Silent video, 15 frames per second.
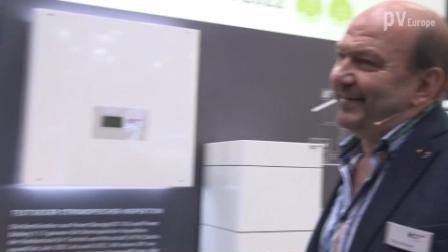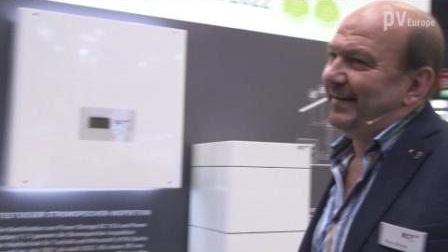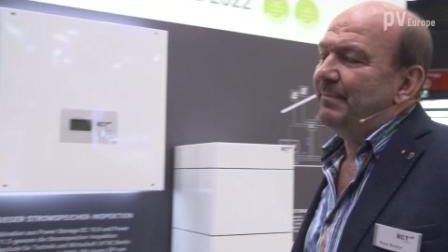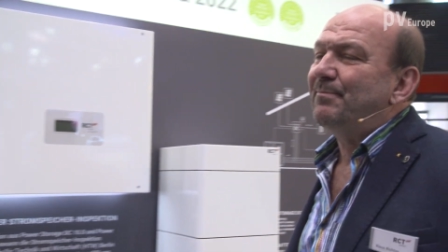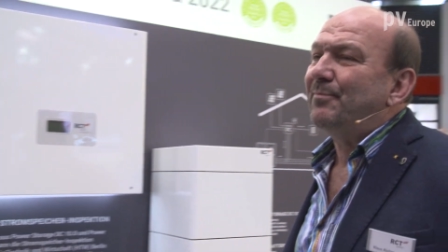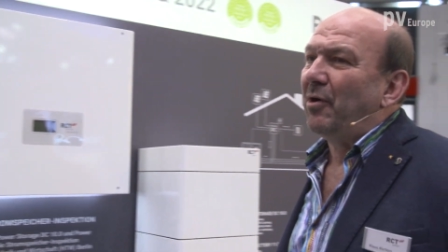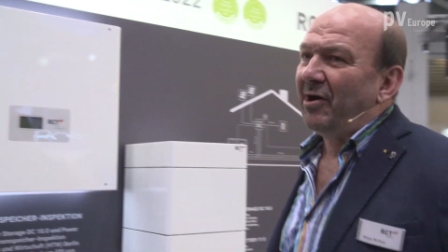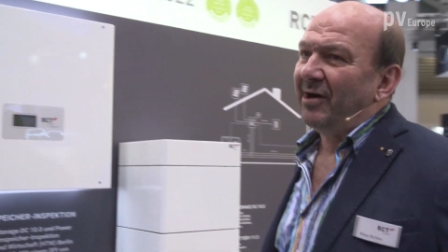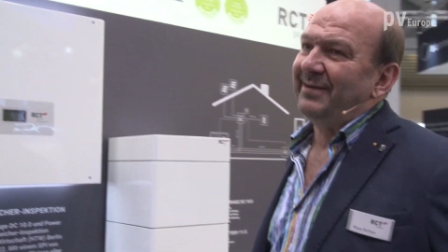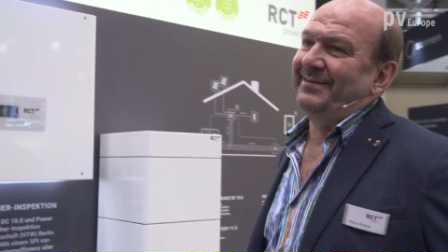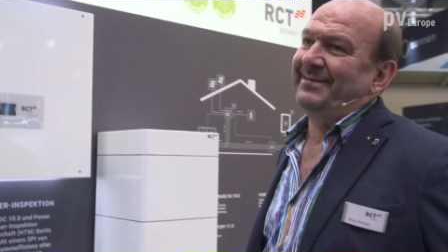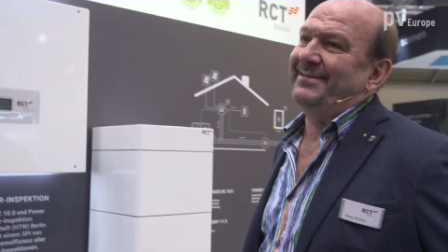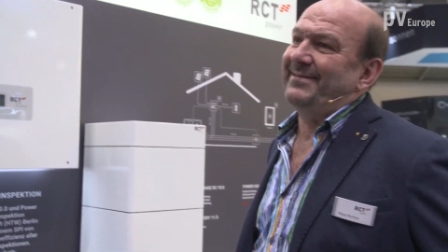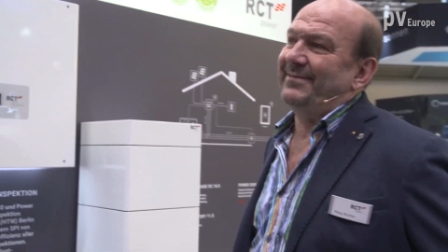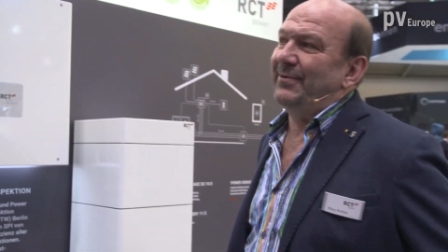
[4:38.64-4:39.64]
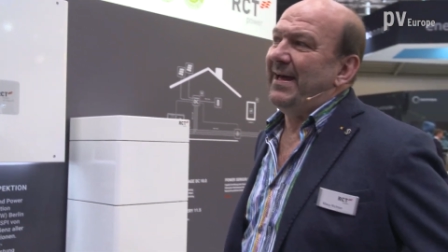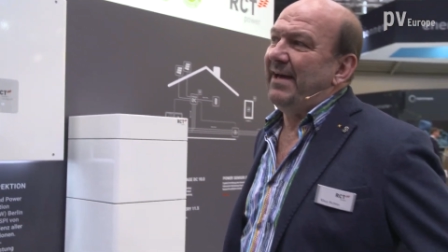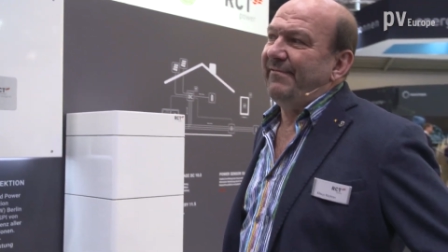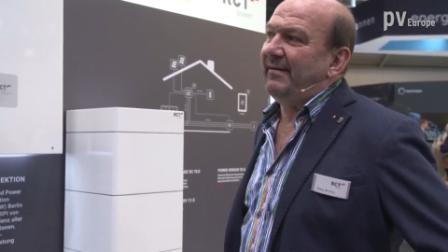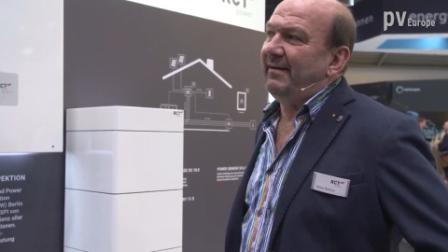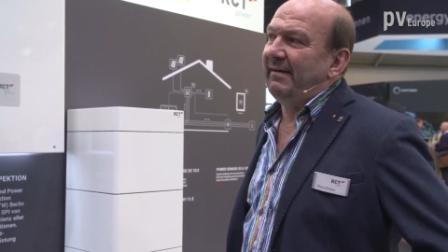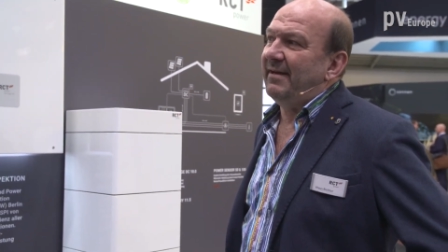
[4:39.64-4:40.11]
important to
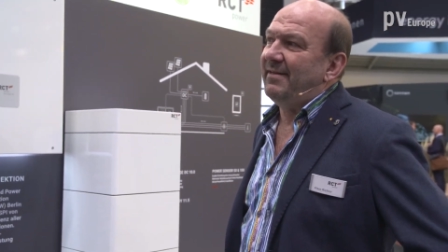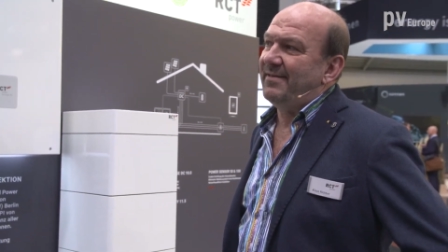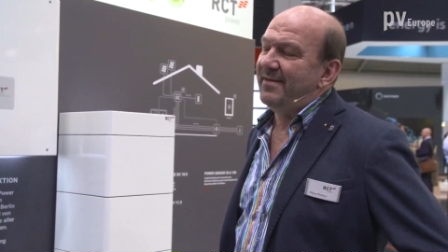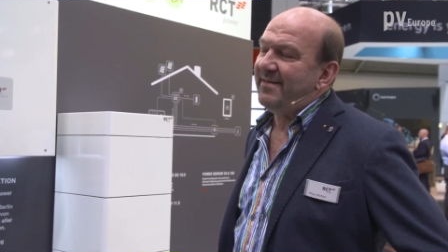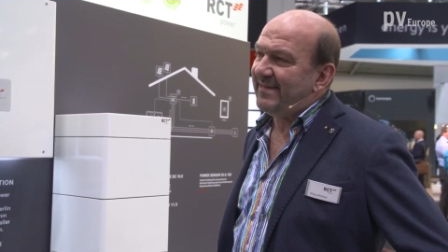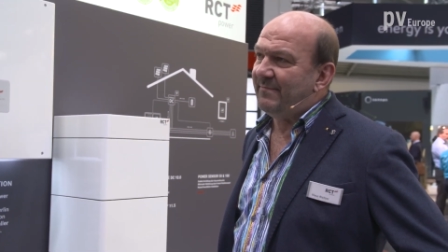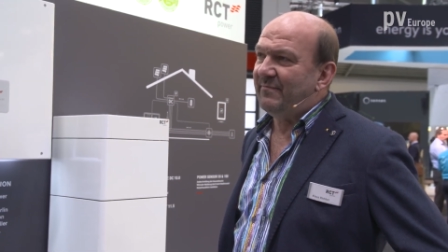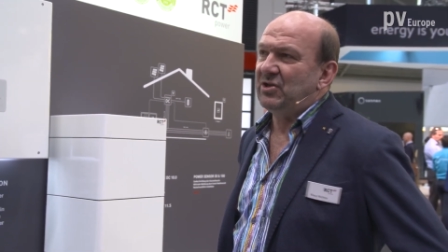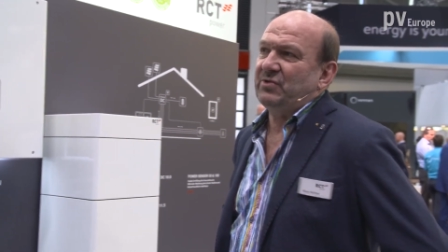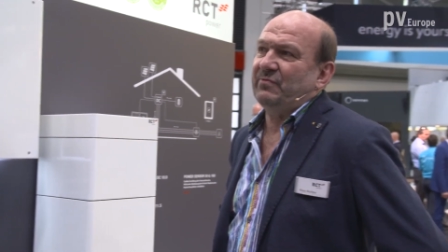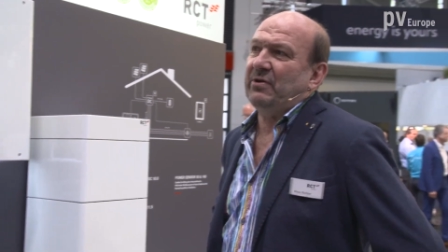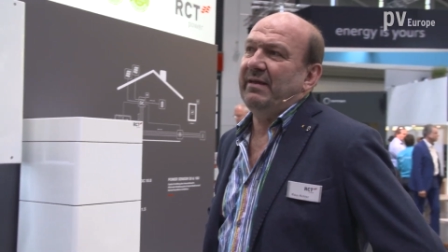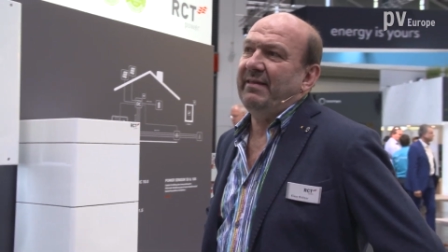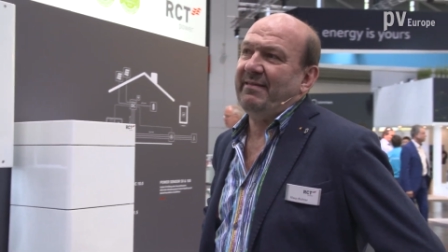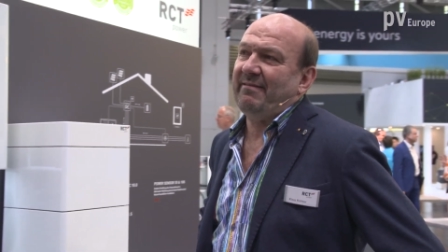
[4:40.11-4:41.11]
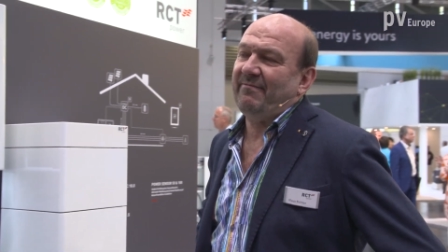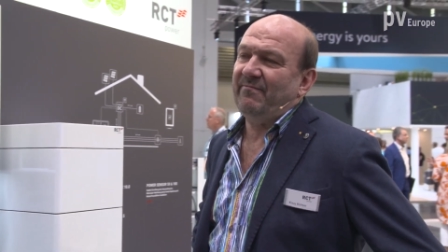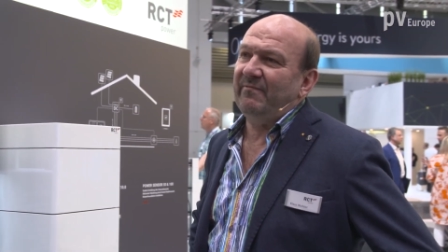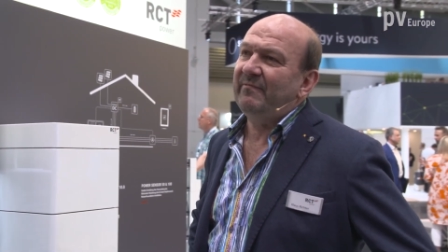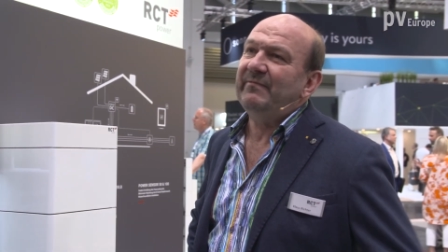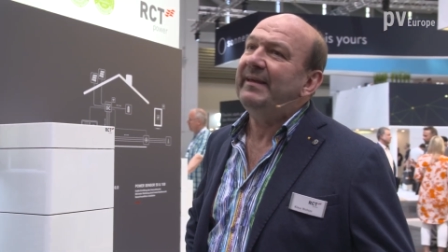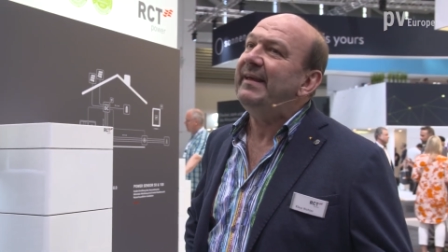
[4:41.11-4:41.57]
have a, a, system which is
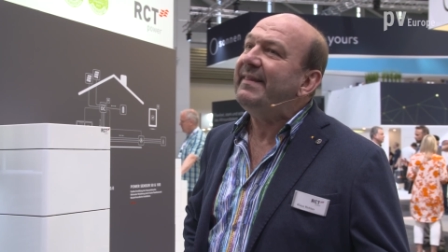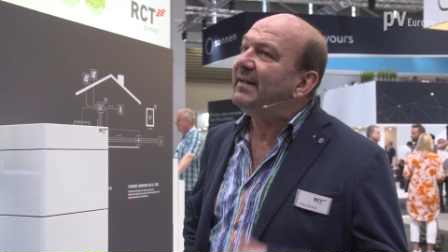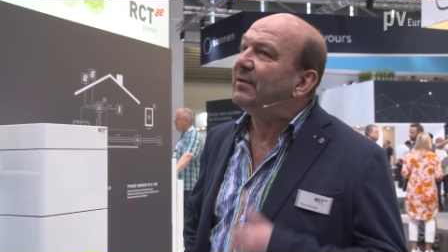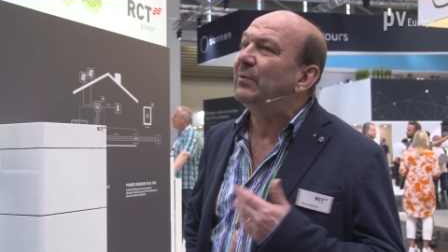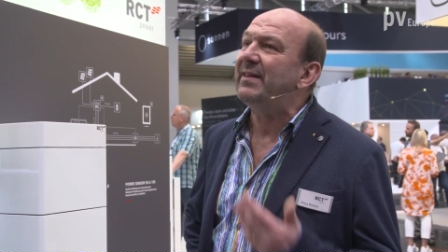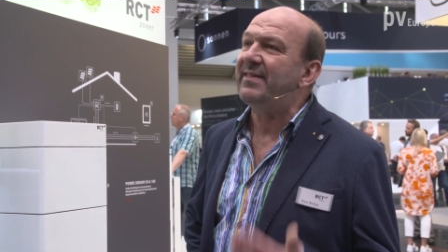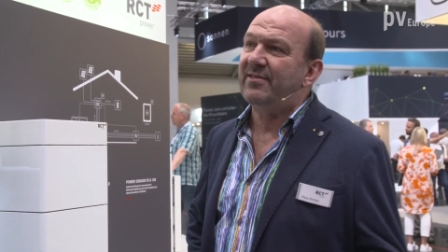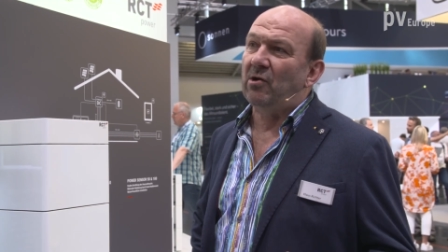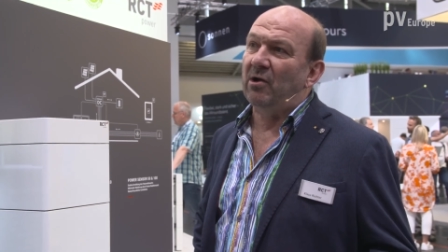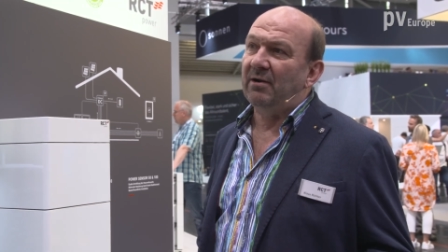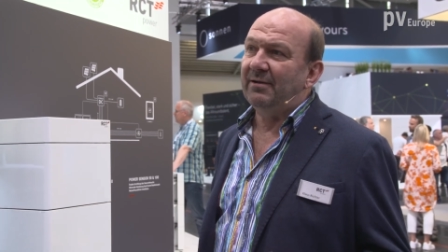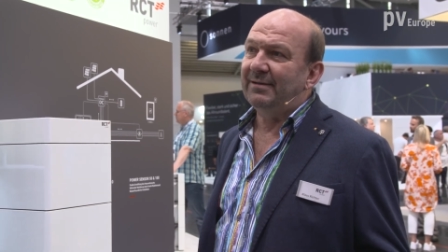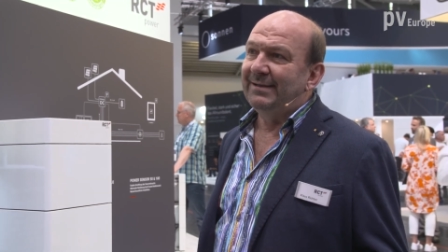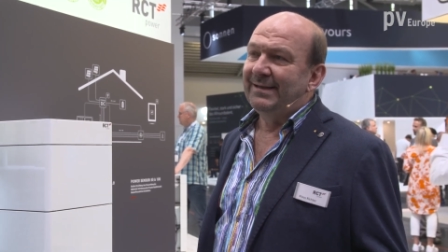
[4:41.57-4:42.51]
easy to install.